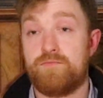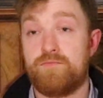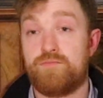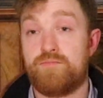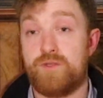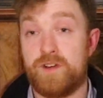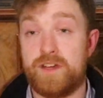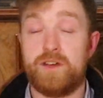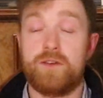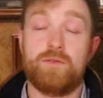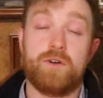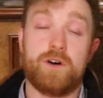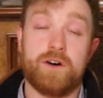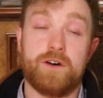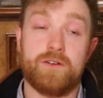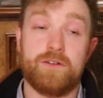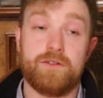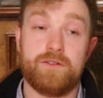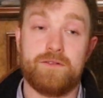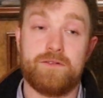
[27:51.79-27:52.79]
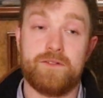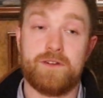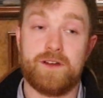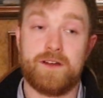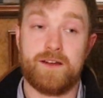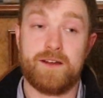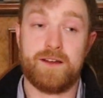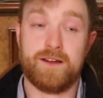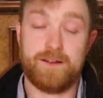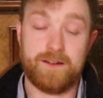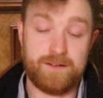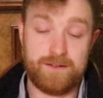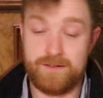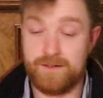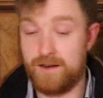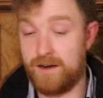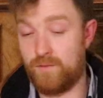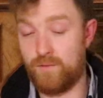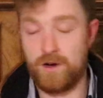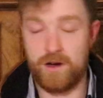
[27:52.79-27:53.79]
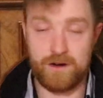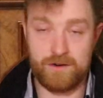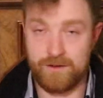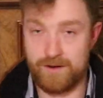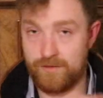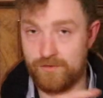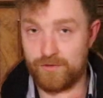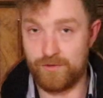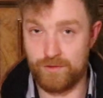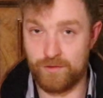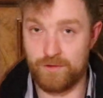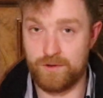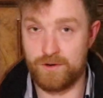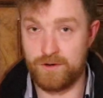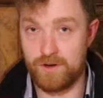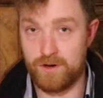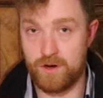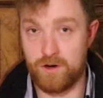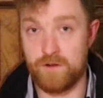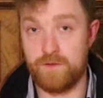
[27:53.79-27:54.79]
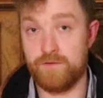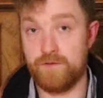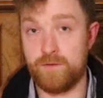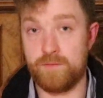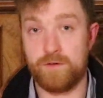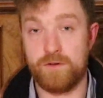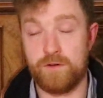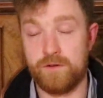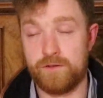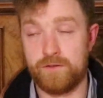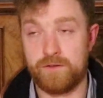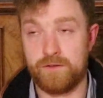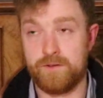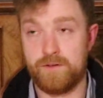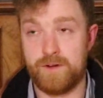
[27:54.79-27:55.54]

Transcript: bring you on a walk around tour of the boat,